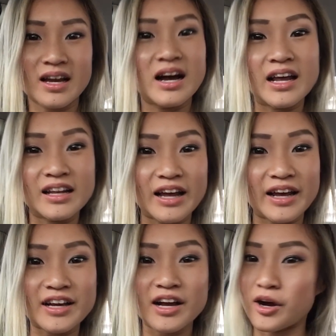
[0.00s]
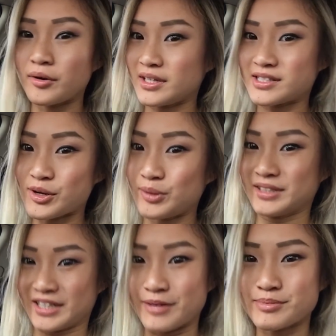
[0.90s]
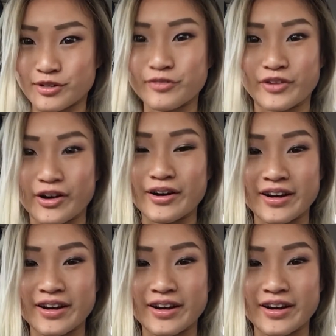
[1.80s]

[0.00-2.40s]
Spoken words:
I like how it's holding up so far,